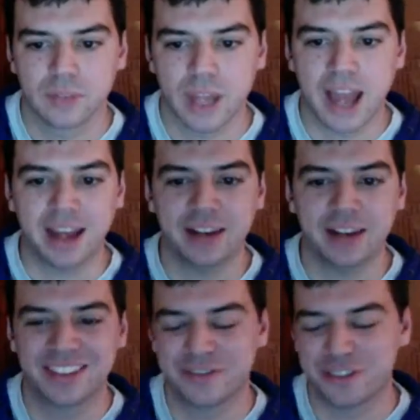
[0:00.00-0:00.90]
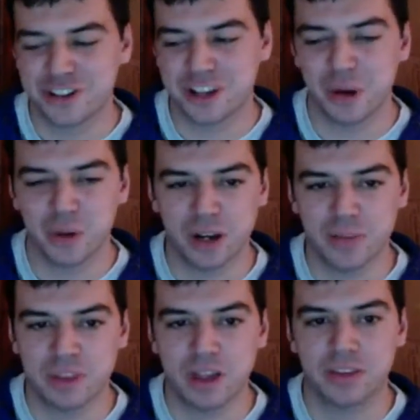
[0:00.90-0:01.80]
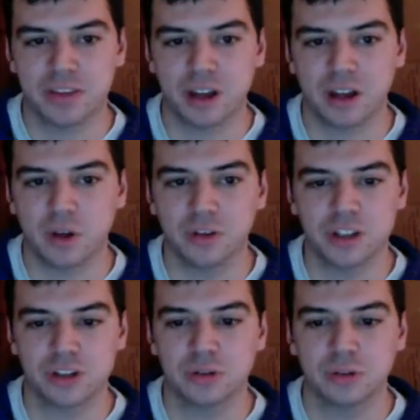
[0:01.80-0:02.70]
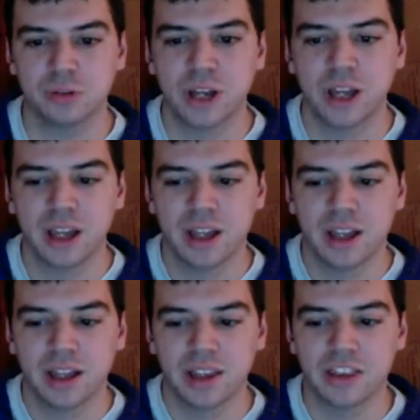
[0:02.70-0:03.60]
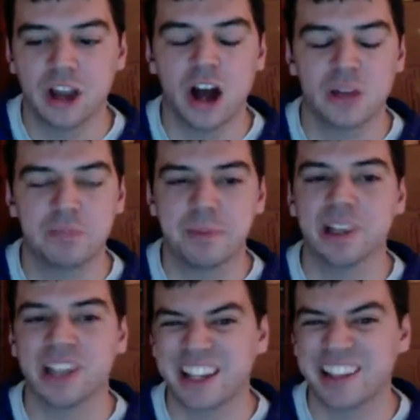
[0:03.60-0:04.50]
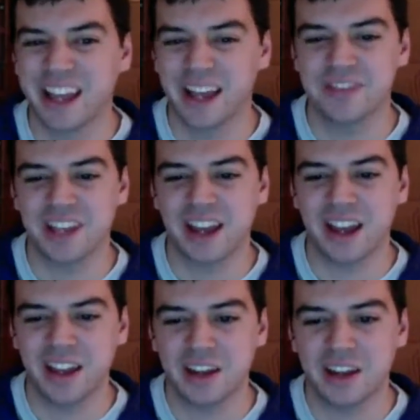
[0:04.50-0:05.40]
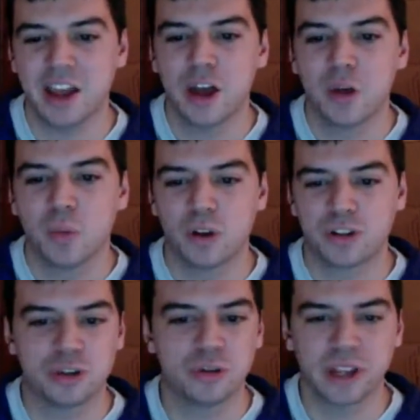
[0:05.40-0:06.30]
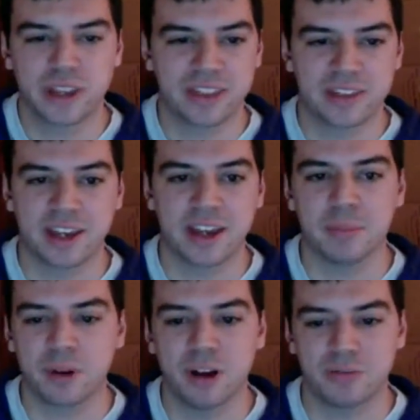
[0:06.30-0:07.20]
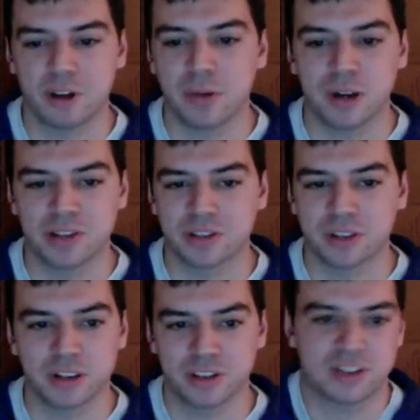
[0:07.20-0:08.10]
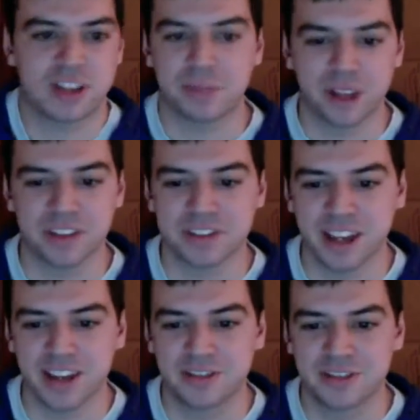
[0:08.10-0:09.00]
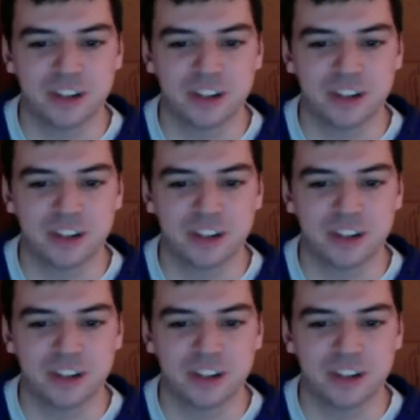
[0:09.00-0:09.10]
Yeah, I got the first time I went up, the only two non-polite laughs I got were two like things I improv right when I stepped on the stage.